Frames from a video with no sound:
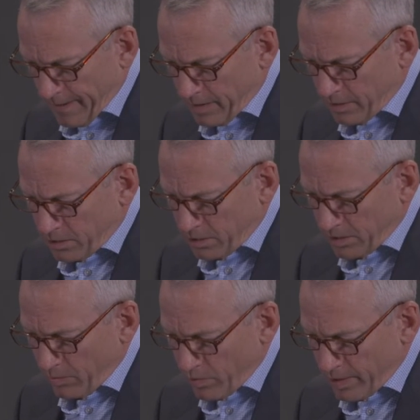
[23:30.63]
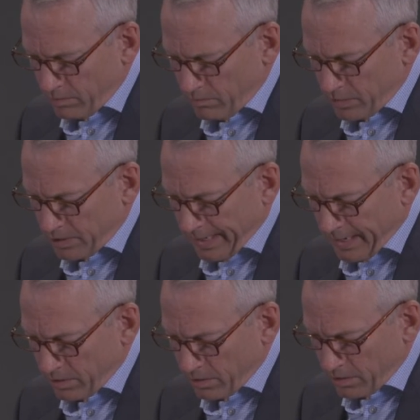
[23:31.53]
Uh, this is somewhat
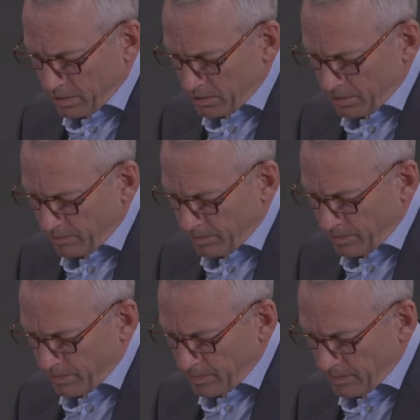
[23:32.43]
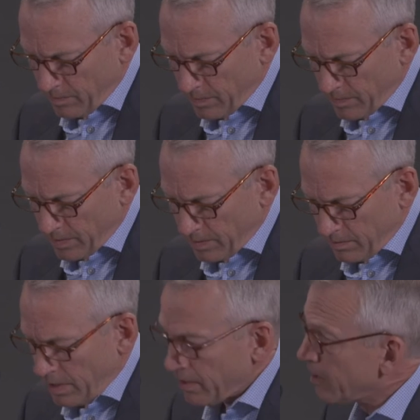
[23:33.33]
standard. It's a,
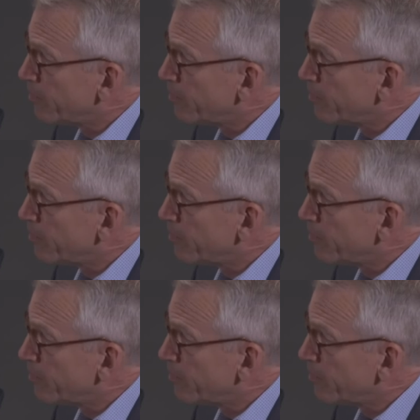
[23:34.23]
an